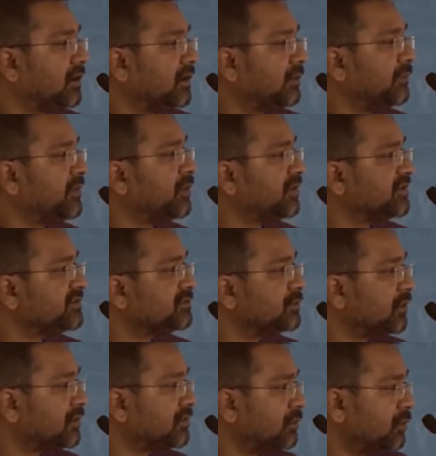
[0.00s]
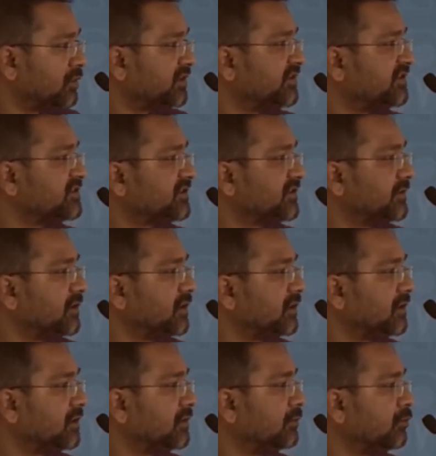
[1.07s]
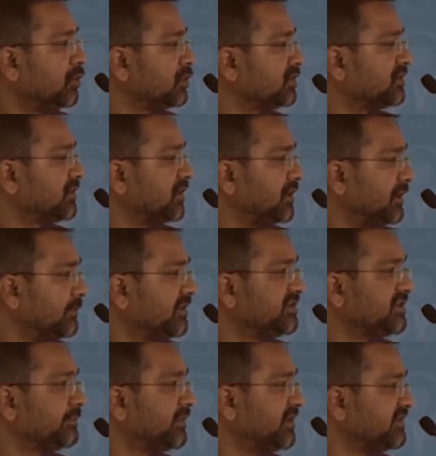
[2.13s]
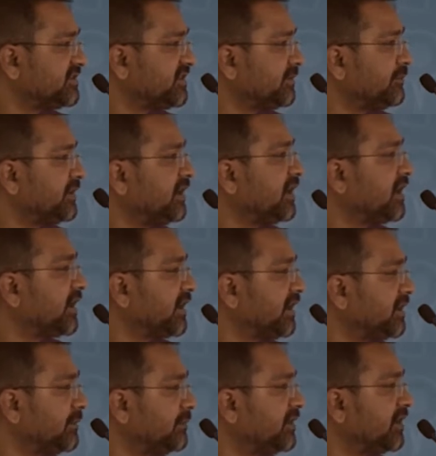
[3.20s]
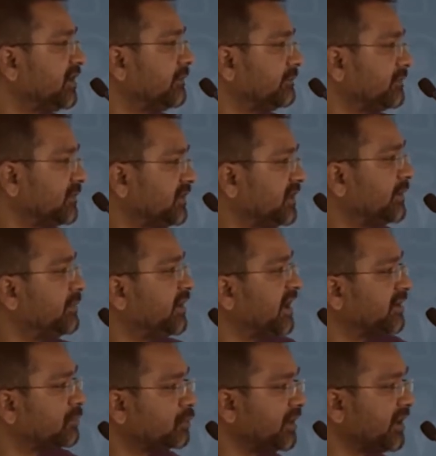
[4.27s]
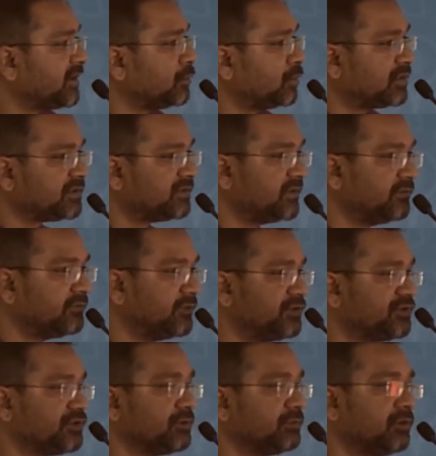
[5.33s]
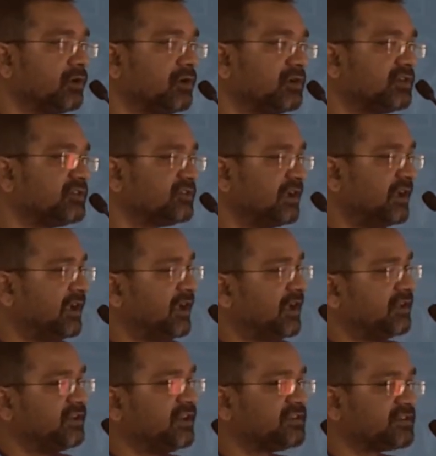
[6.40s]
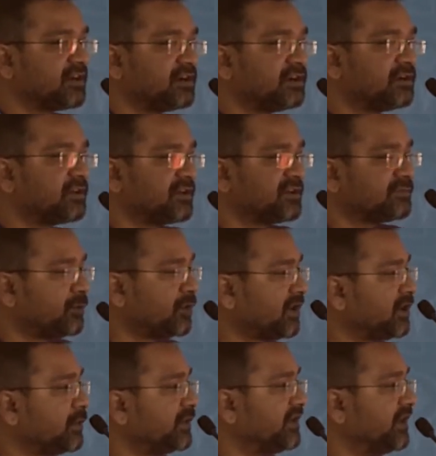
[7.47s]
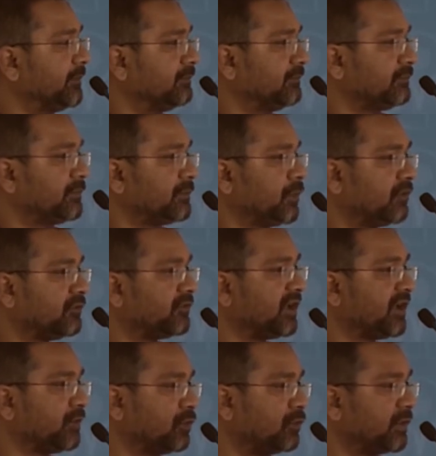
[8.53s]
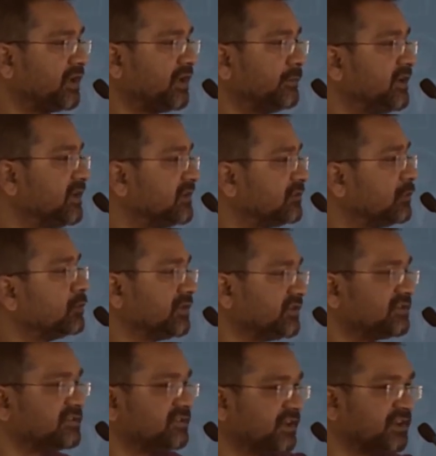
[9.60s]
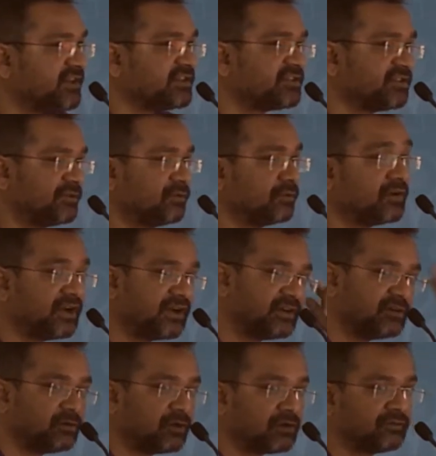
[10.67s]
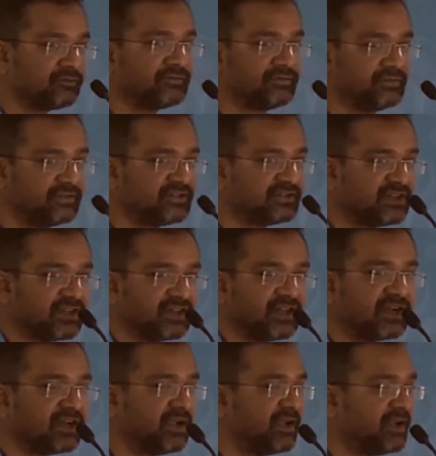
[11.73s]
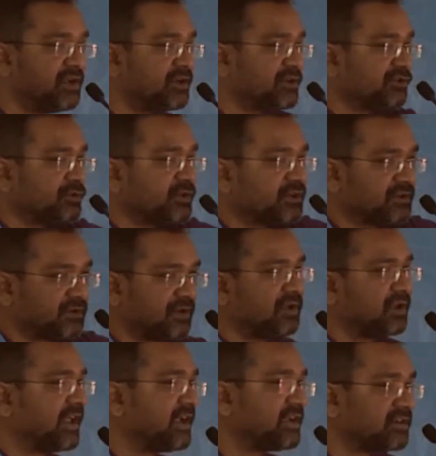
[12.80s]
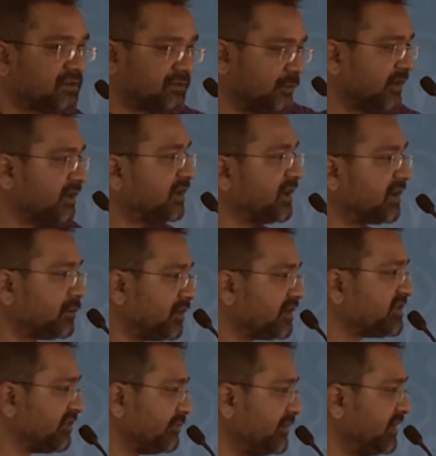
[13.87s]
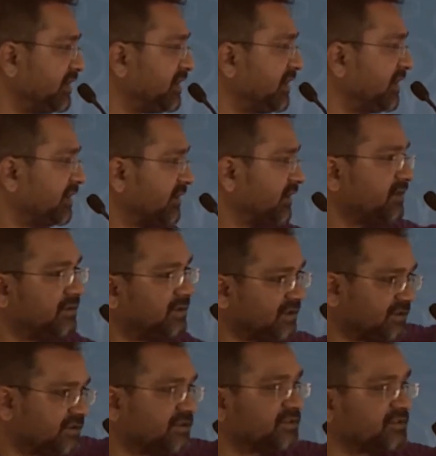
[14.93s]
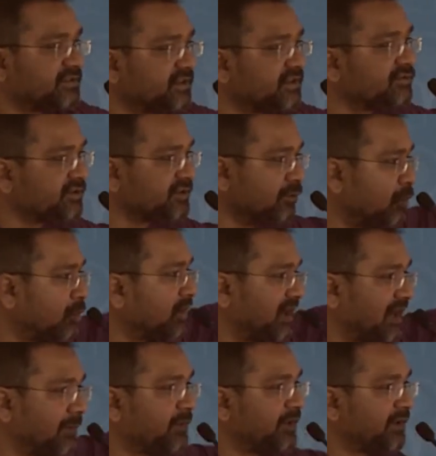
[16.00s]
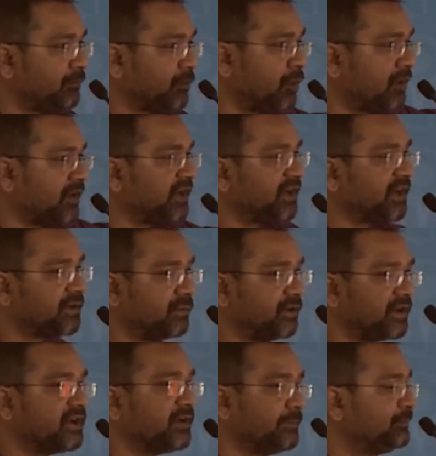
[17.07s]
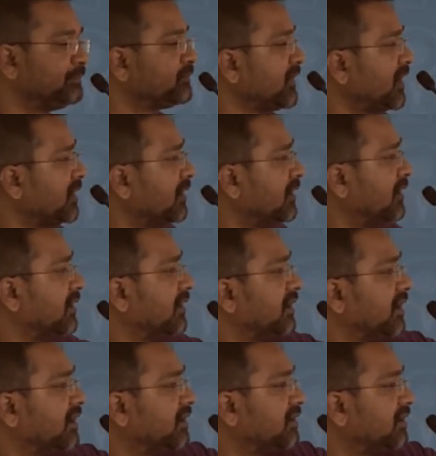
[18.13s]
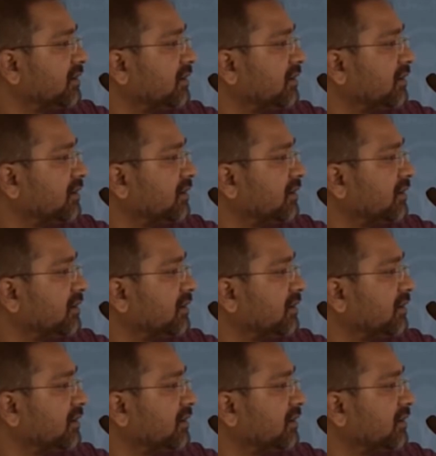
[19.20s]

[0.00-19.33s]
because it got noticed, both MSM, mainstream media, academia, they began to take notice of influential bloggers, and they started corresponding with them offline over emails. Oh, this is nice, you know, I hadn't thought of this like that. So that, like Twitter networks have been created, this was a more elaborate blogging network. And